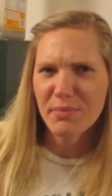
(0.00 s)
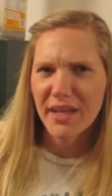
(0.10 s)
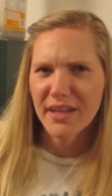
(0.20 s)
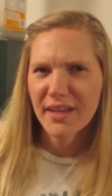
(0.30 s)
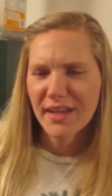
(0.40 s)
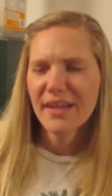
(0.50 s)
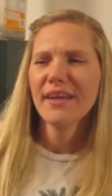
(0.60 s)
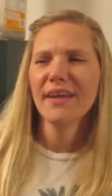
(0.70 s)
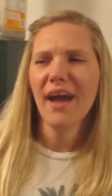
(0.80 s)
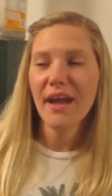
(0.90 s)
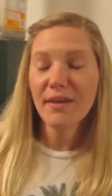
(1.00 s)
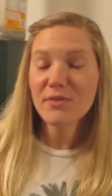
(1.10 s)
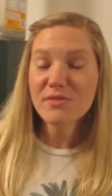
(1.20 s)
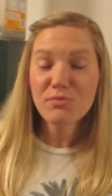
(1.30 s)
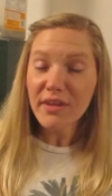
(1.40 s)
But I
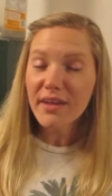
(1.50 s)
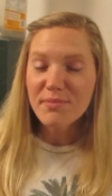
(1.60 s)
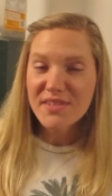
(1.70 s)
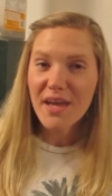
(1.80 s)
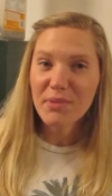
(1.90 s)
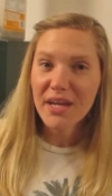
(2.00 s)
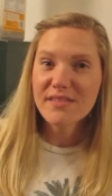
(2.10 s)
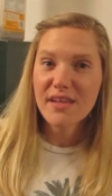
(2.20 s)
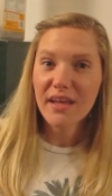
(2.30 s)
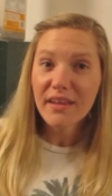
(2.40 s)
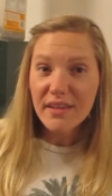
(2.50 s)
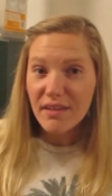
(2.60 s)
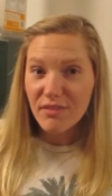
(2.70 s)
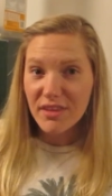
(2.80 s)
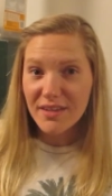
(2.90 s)
was really upset because I cleaned
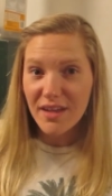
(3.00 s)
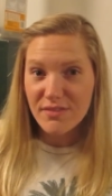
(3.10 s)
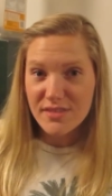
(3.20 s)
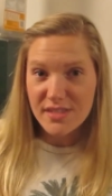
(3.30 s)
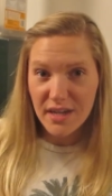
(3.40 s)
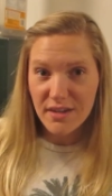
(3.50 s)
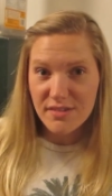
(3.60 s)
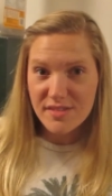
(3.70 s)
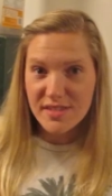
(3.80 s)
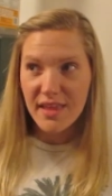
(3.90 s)
everything downstairs